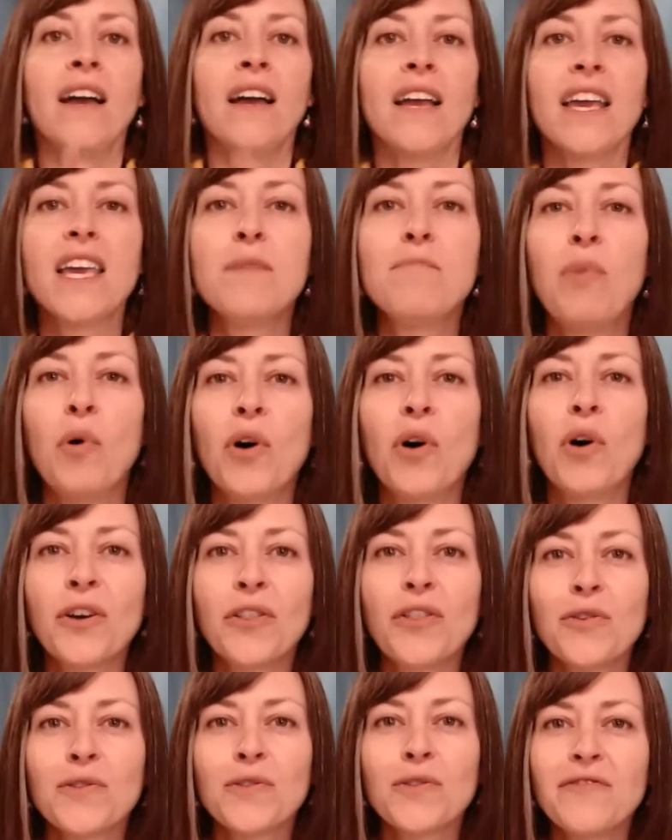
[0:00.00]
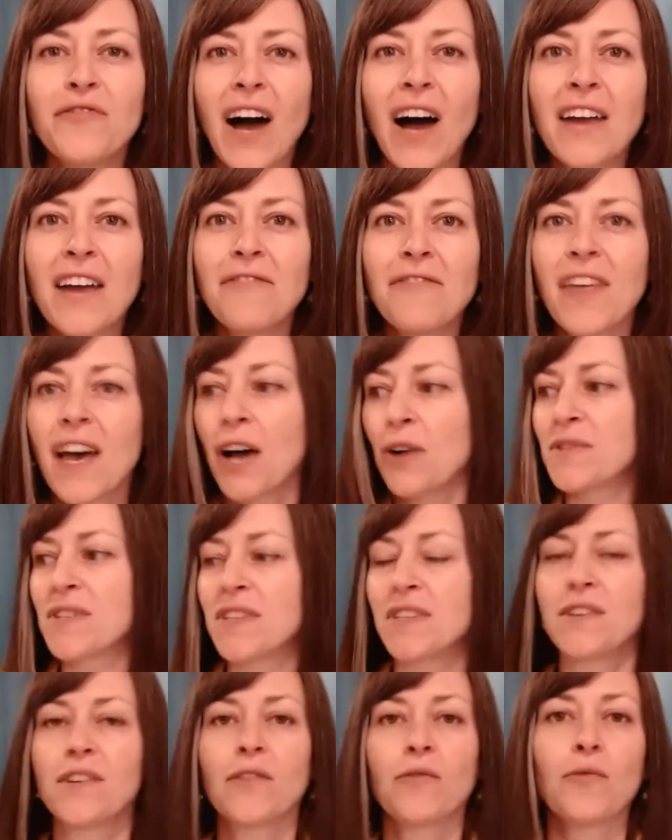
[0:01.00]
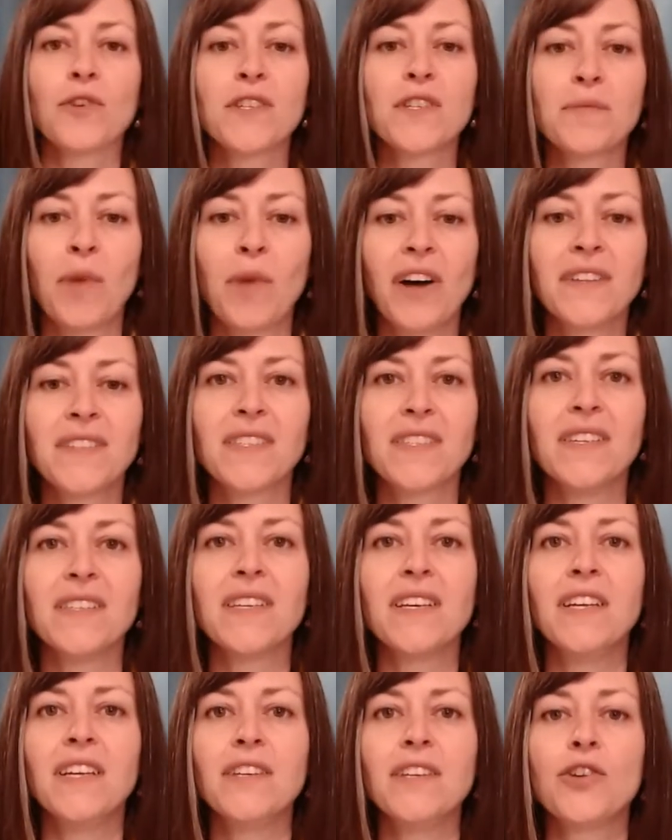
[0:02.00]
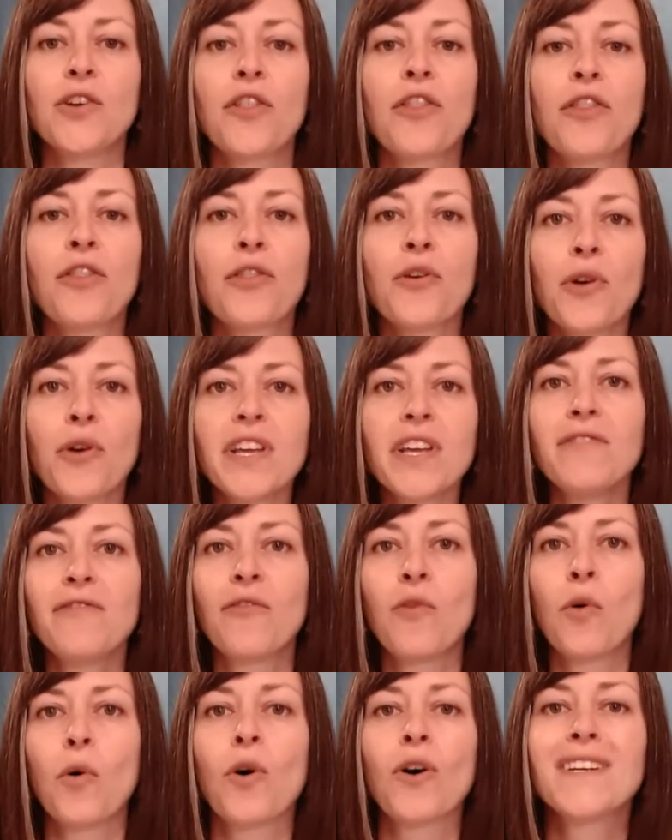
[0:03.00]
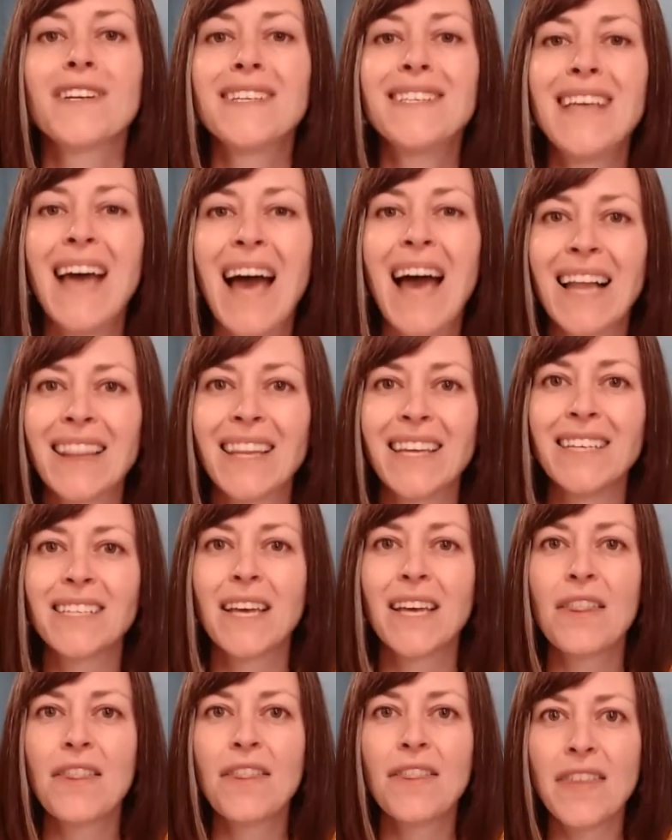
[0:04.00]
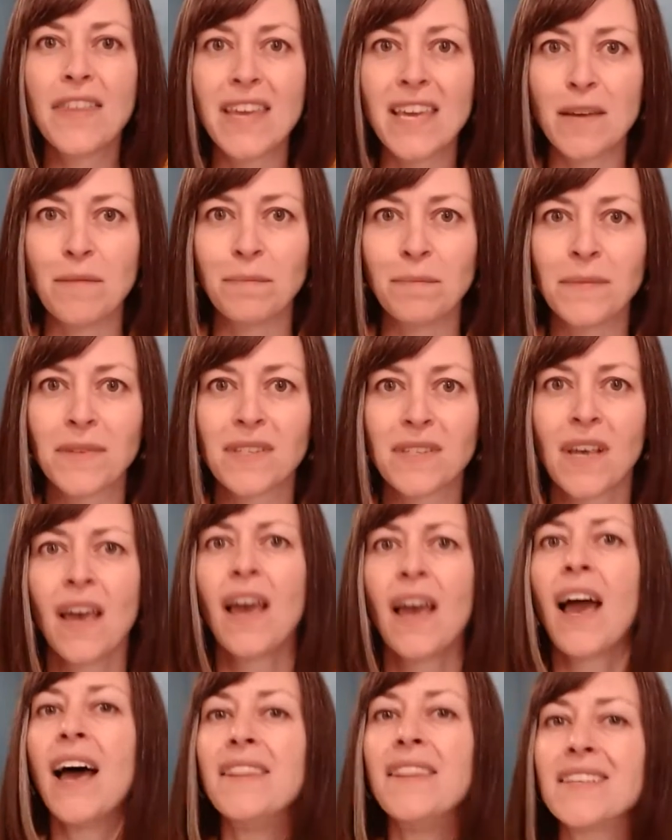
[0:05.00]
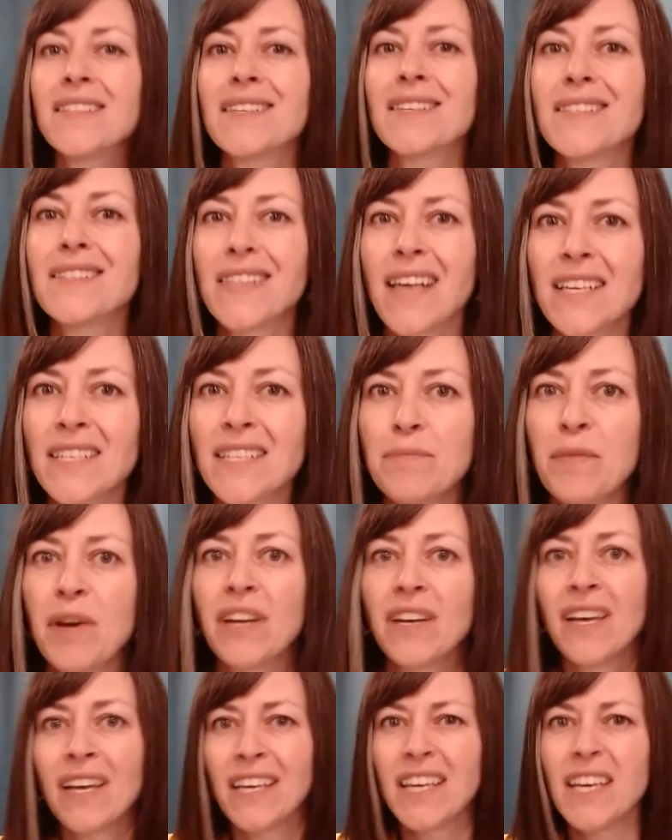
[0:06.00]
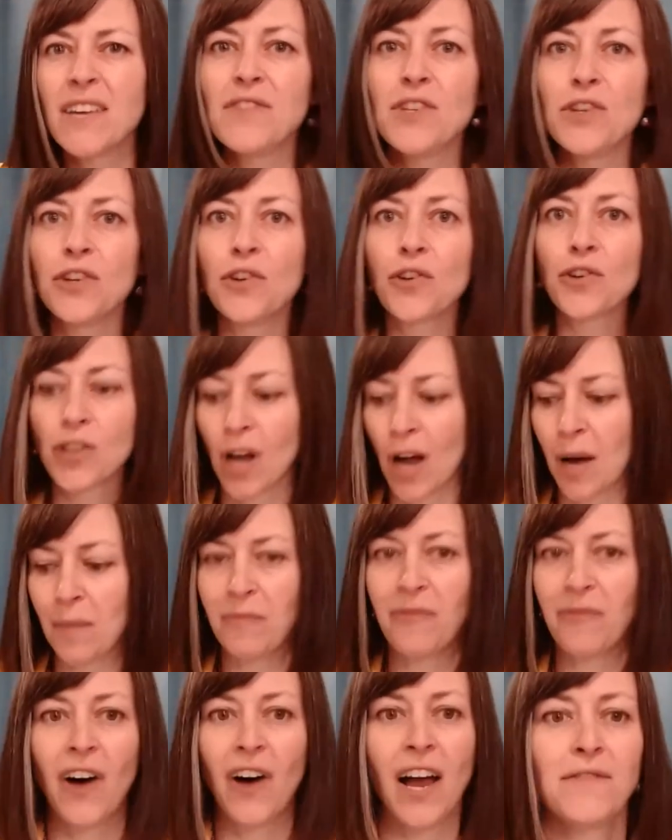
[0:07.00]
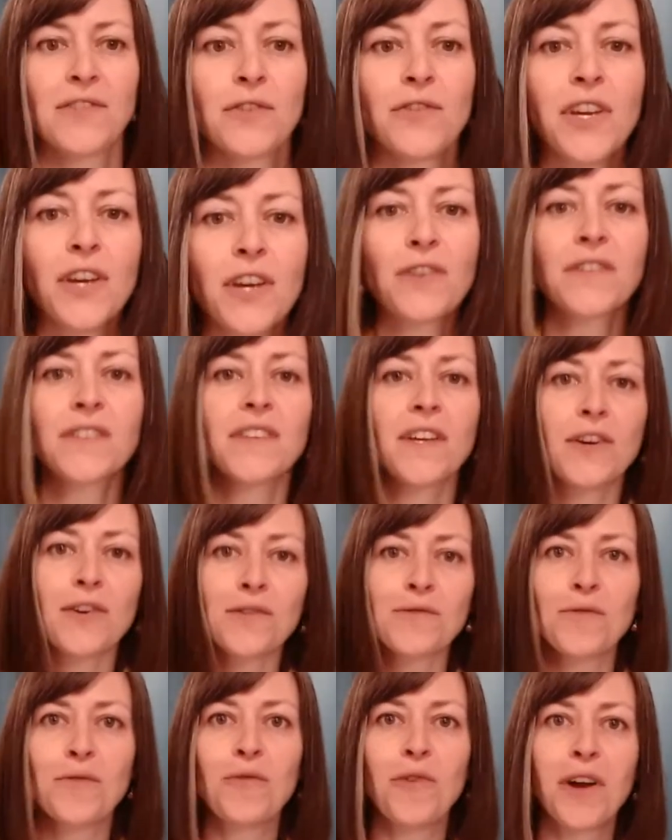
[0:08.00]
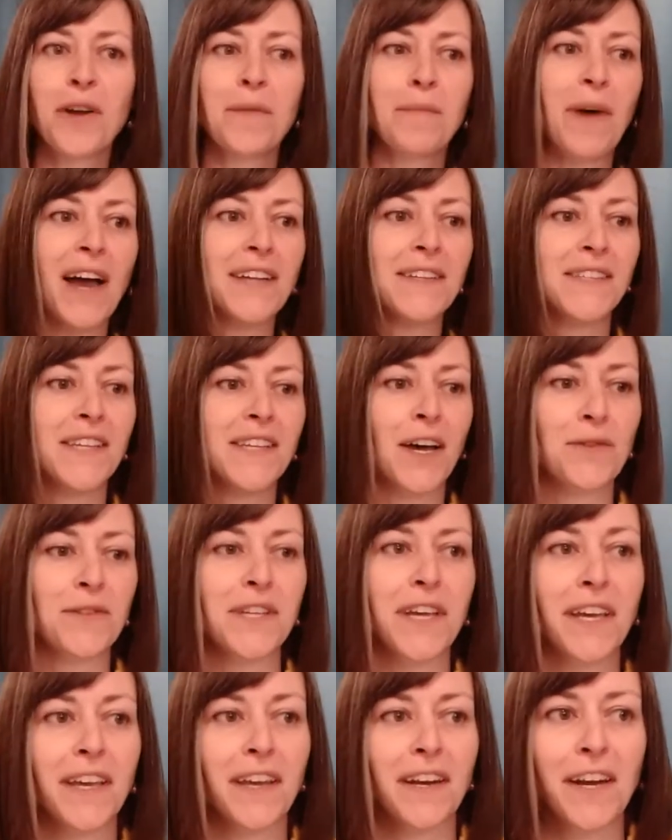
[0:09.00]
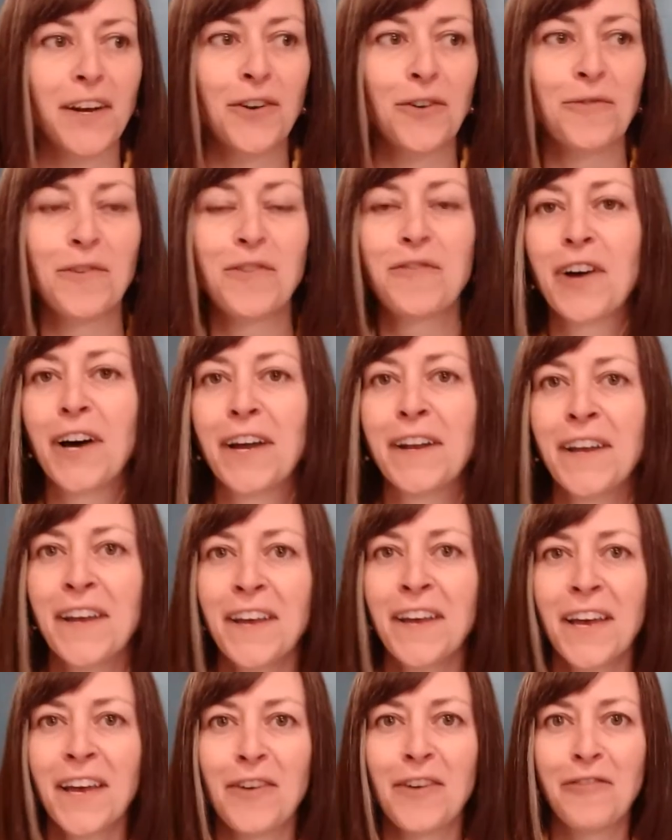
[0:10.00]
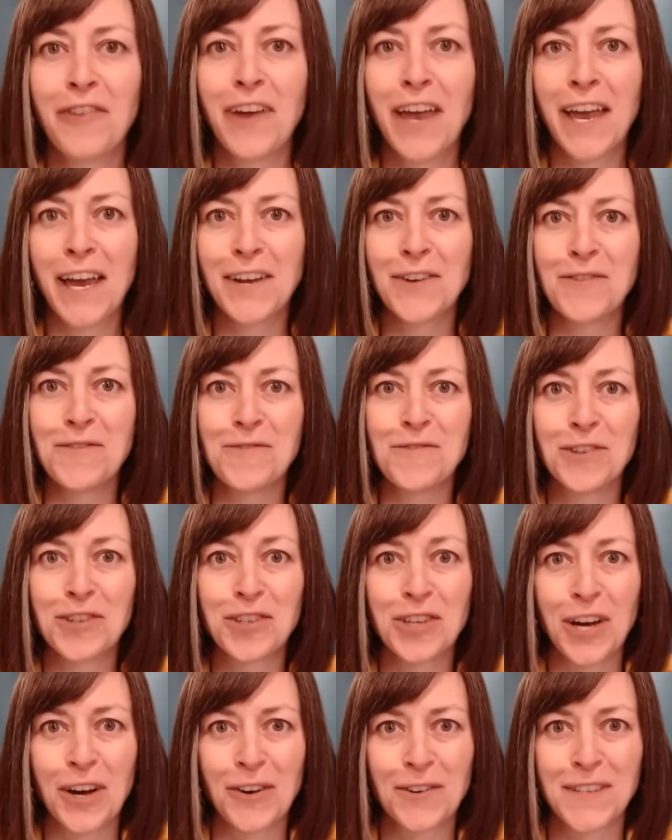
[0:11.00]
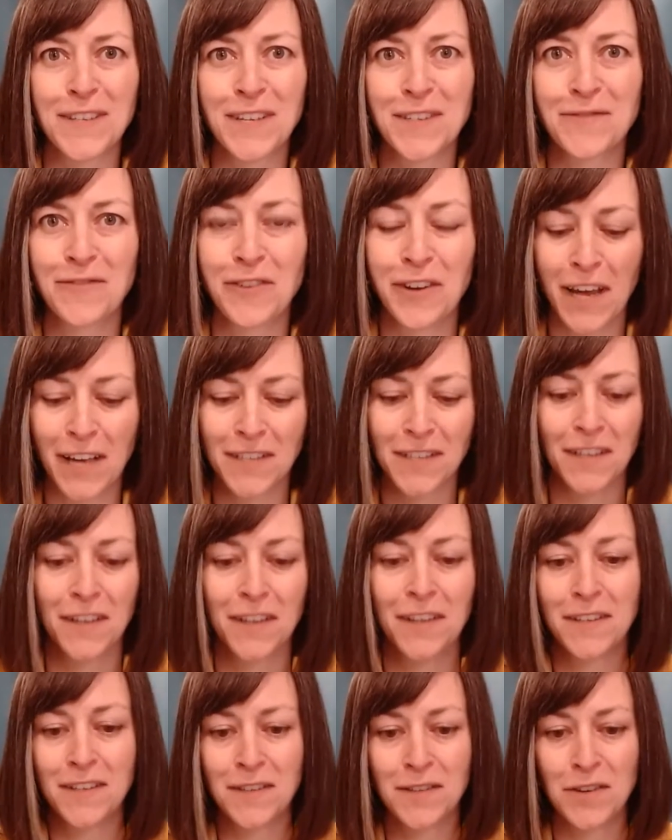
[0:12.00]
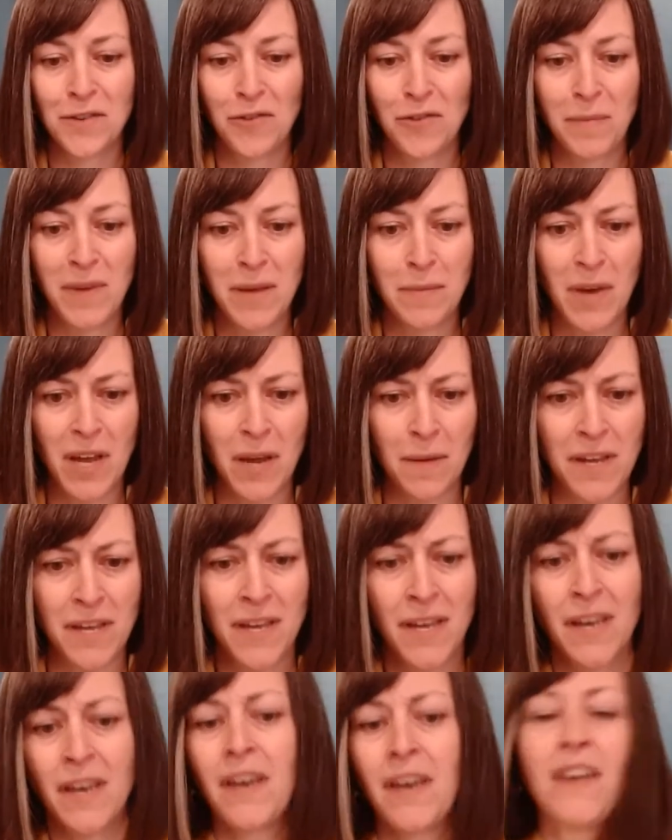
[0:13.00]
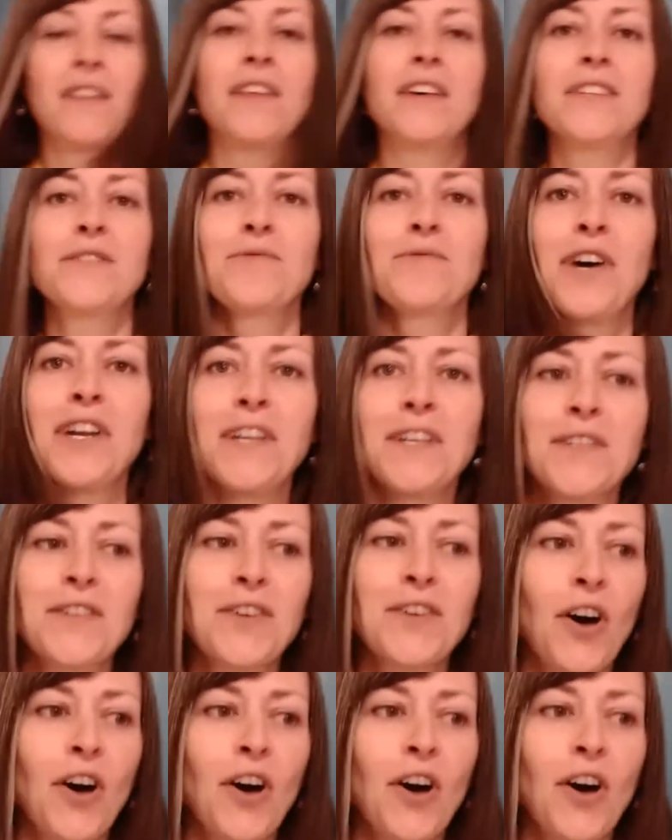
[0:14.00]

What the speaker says: He boiled those 5,000 responses into 34 talent themes. And this assessment gives you your top 5. So here's what one of mine sounds like. And I know we've got a fan who shares this. Vanessa, this is you and me, baby. This one is